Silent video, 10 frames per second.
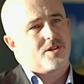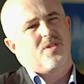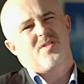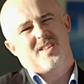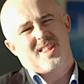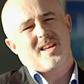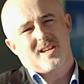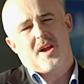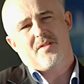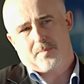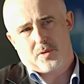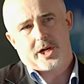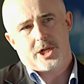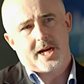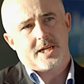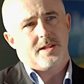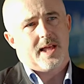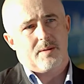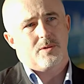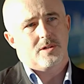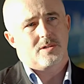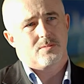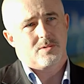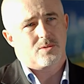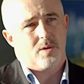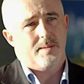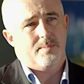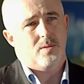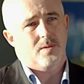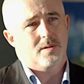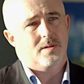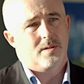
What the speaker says: sort of, I think, kind of appreciating that was quite important.